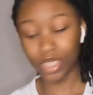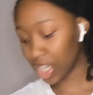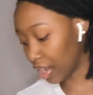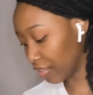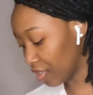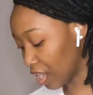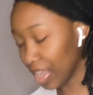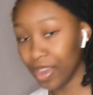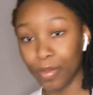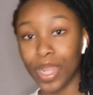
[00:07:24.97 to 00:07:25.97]
Sorry if
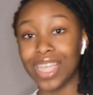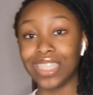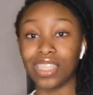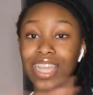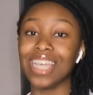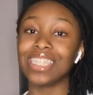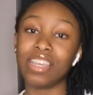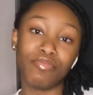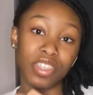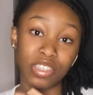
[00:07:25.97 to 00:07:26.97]
y'all hear the plastic. That's
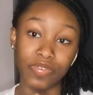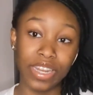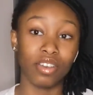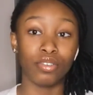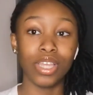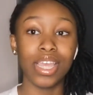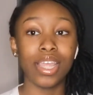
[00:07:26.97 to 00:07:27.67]
it for this video.